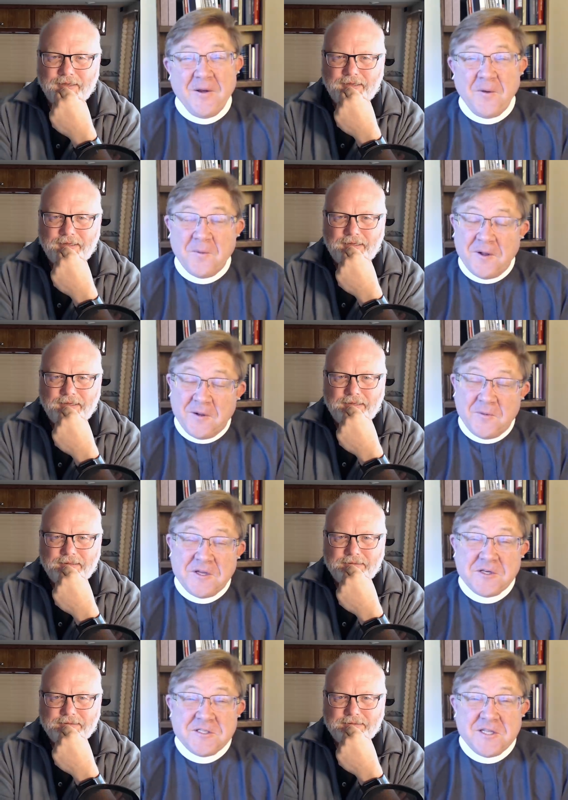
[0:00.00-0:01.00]
Speaker 1: Well, we
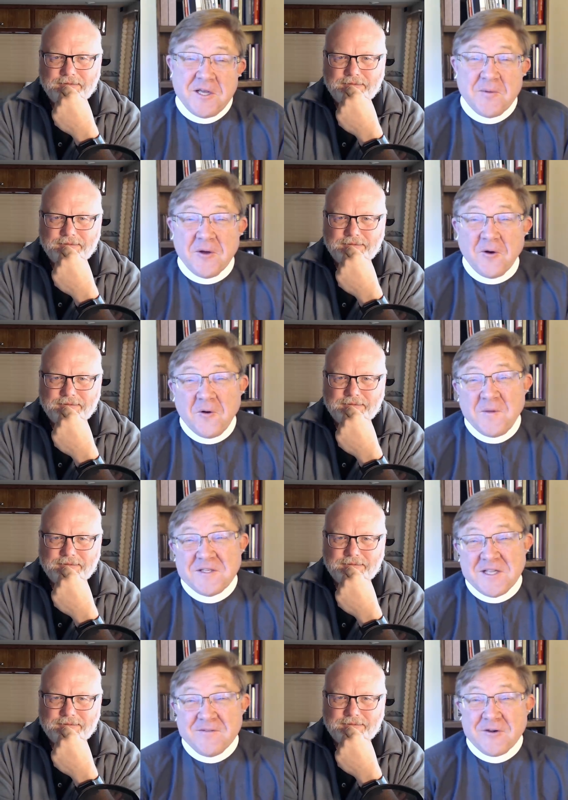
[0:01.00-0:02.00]
should say we
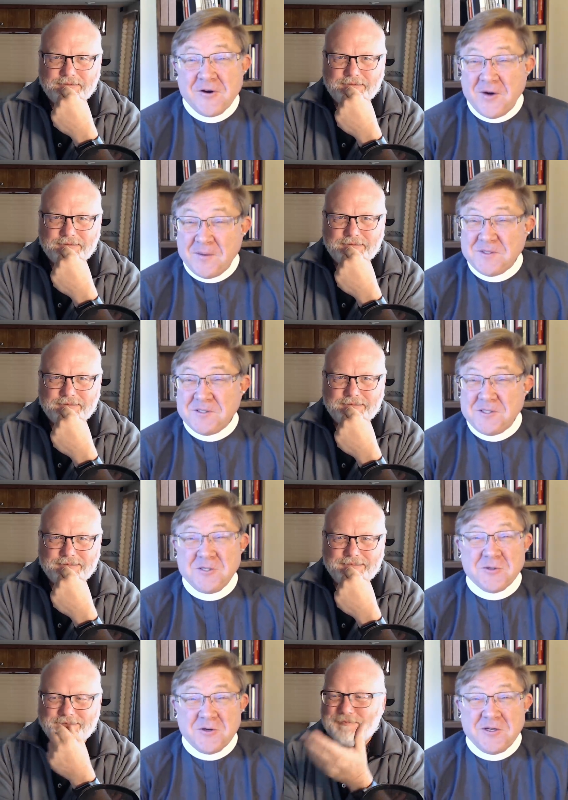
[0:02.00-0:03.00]
always have corruption
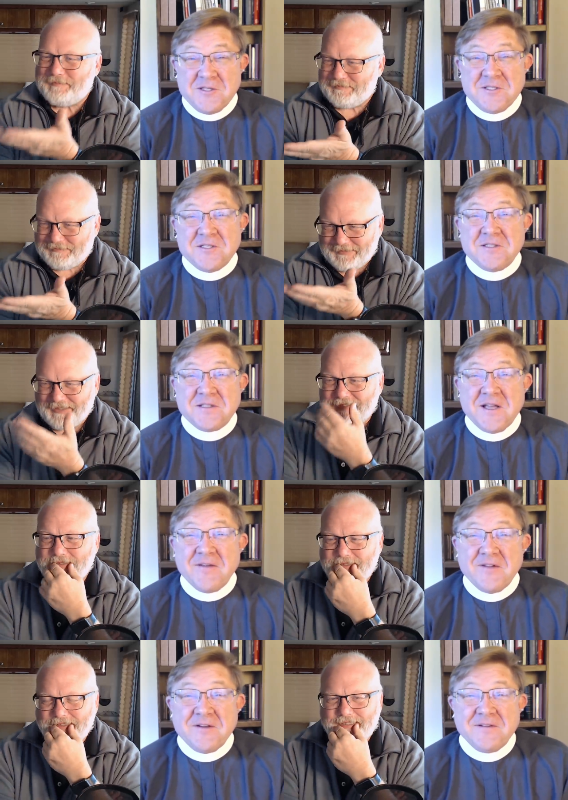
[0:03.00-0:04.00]
stories, and yeah.
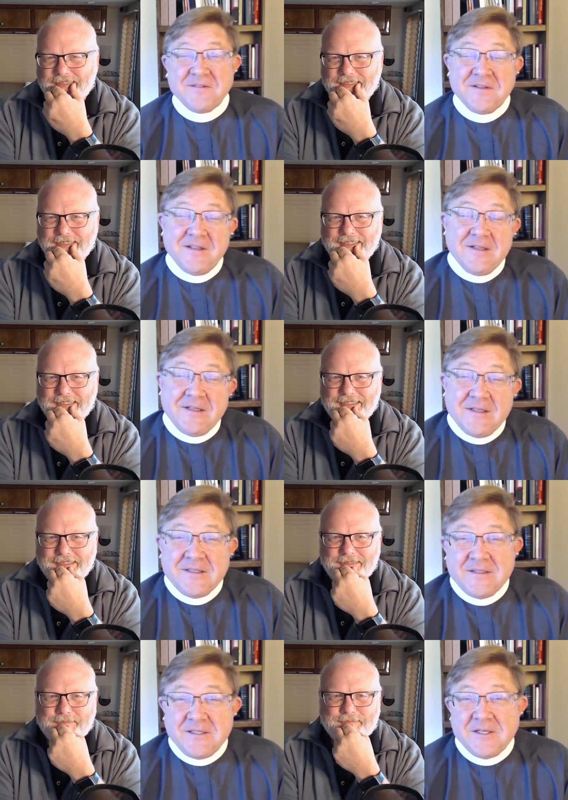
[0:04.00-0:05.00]
Kevin,
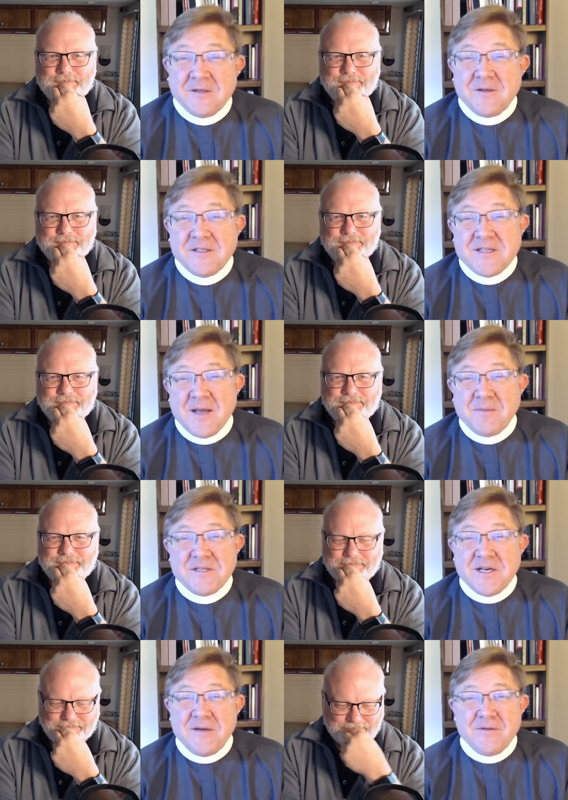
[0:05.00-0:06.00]
you know, his
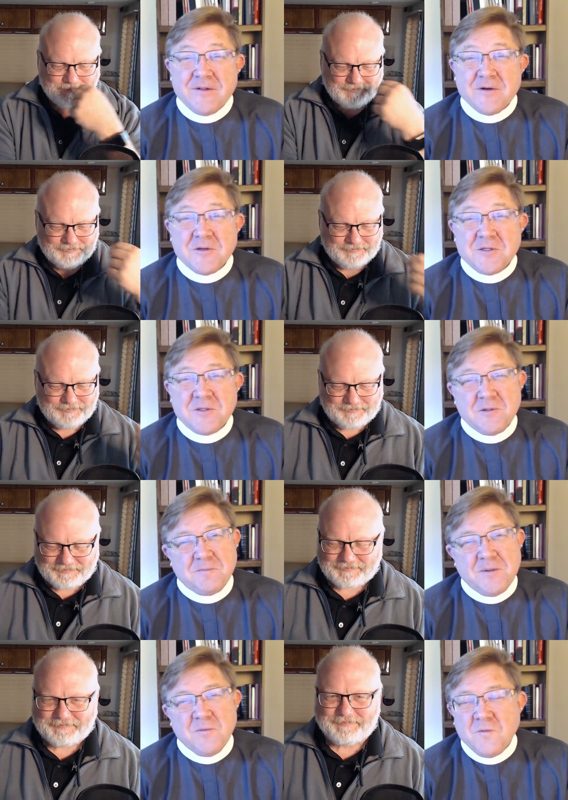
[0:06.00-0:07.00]
appetite for those has
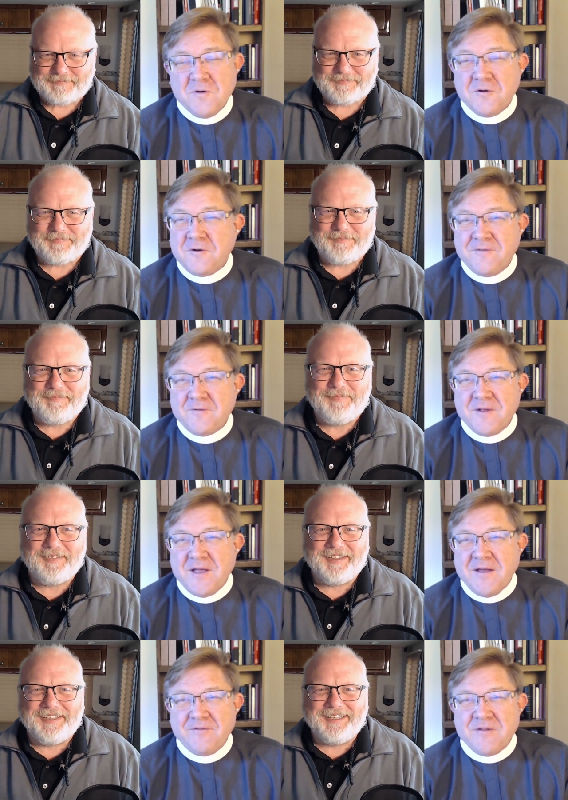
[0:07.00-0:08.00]
been worn off
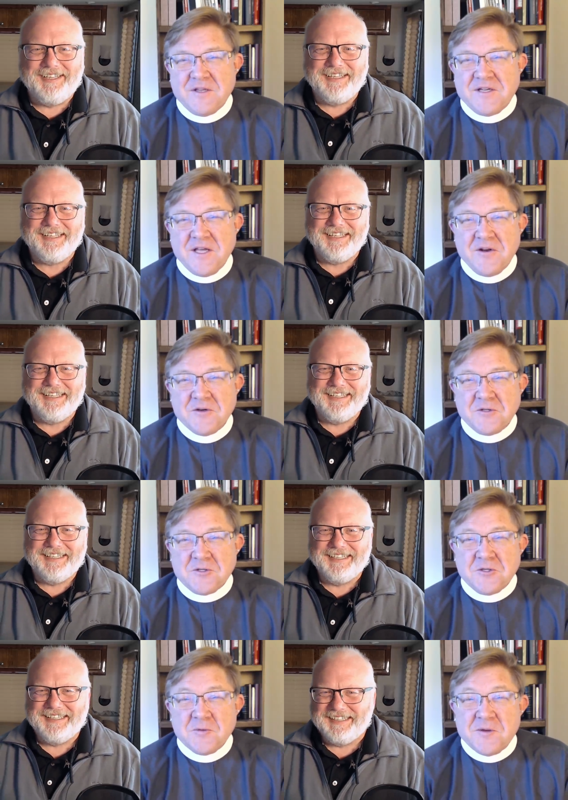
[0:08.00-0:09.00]
after the 10 years or
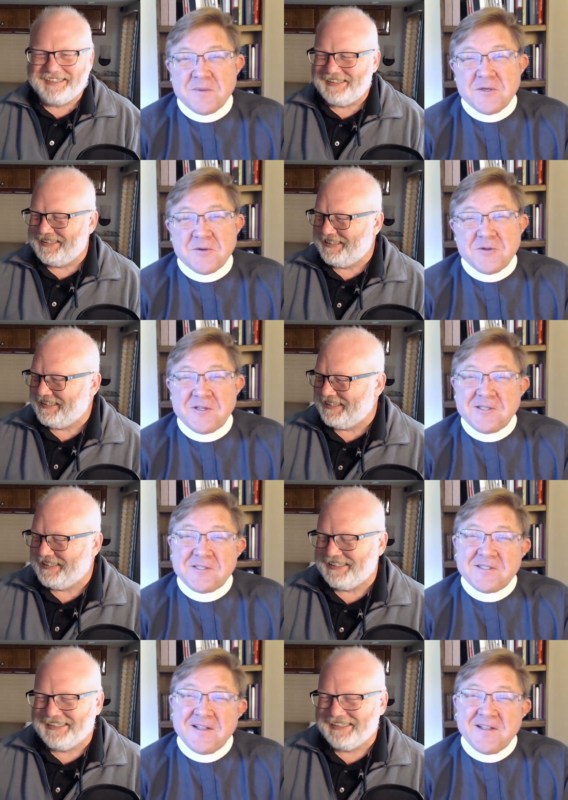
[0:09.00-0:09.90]
so we've been doing this.